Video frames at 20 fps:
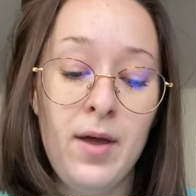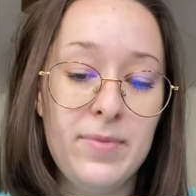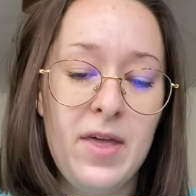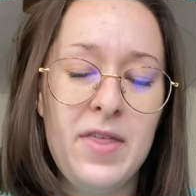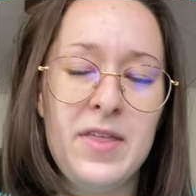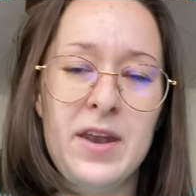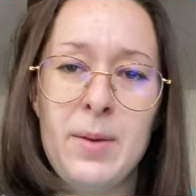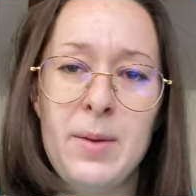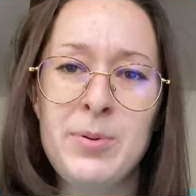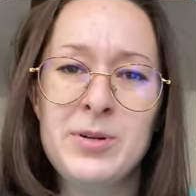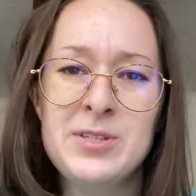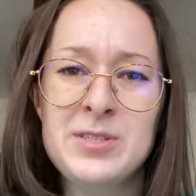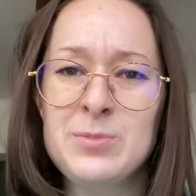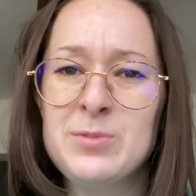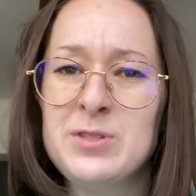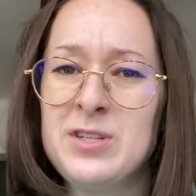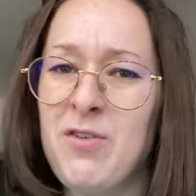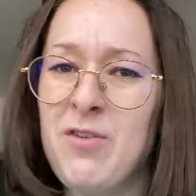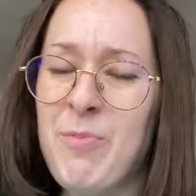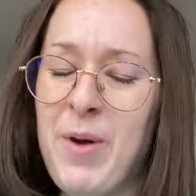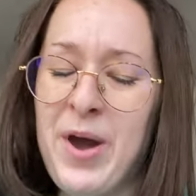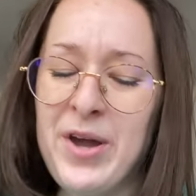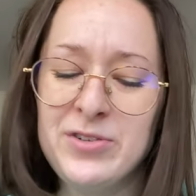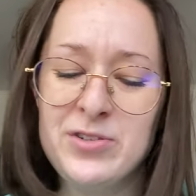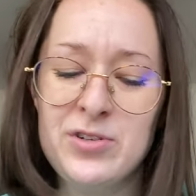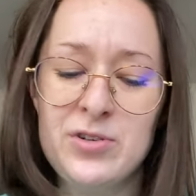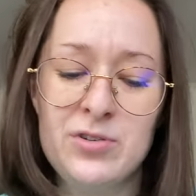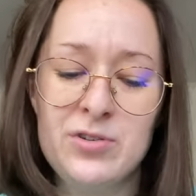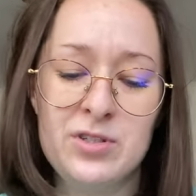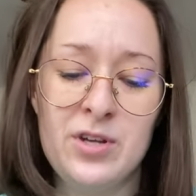And then I put some stuff back
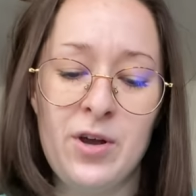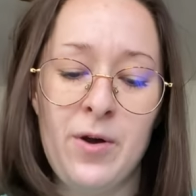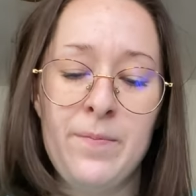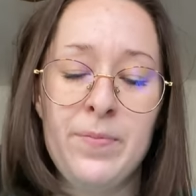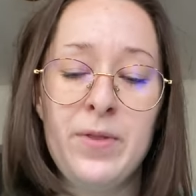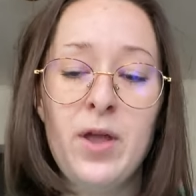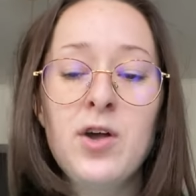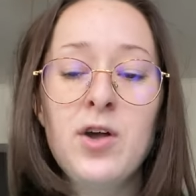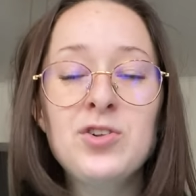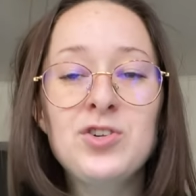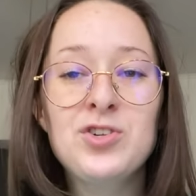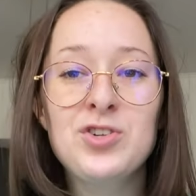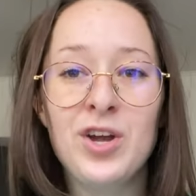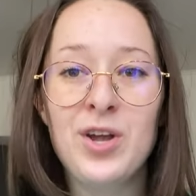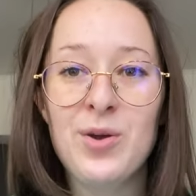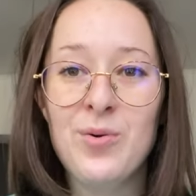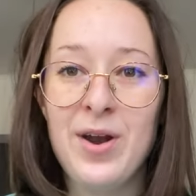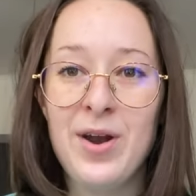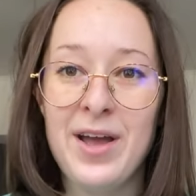too, so I'll just show you what